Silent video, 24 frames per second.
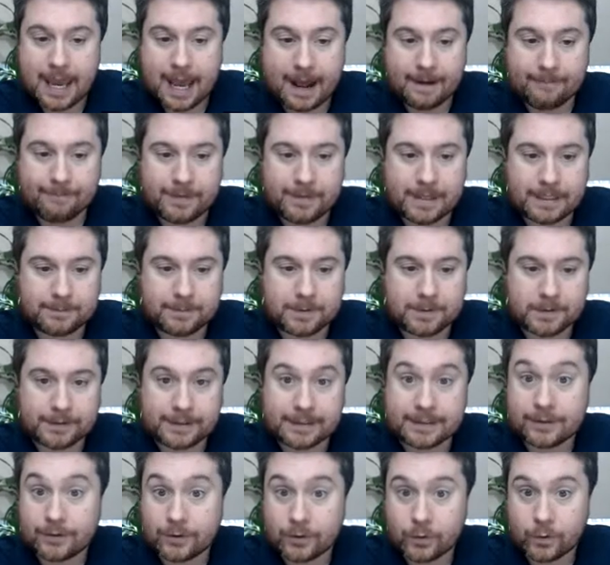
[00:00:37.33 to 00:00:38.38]
that's built
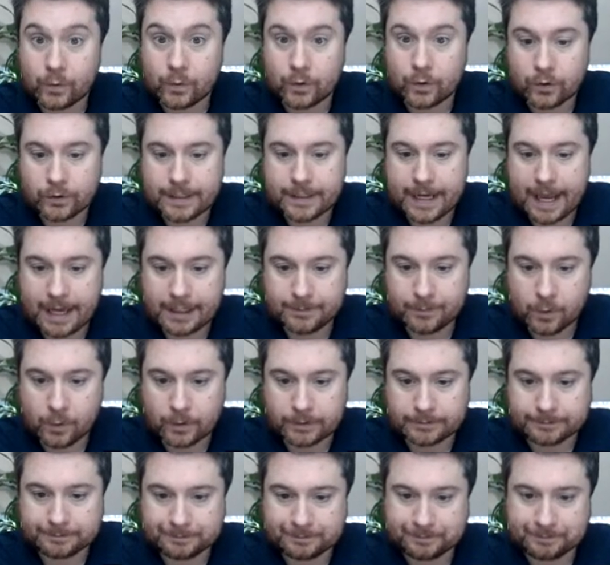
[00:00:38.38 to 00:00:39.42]
into your dashboard.